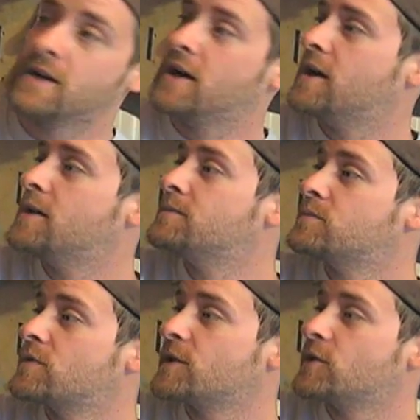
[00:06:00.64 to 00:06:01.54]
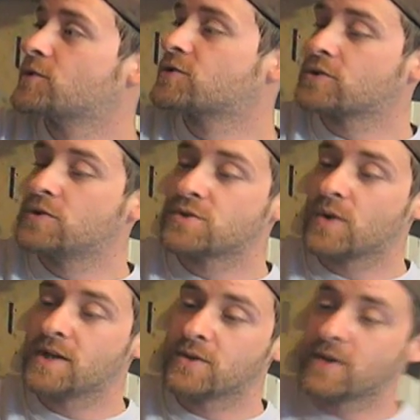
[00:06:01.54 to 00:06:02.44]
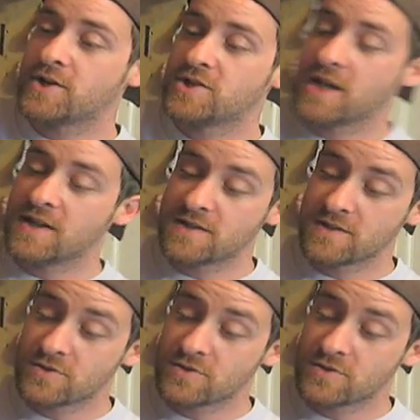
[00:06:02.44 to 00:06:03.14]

with a long screw so I don't actually get this thing to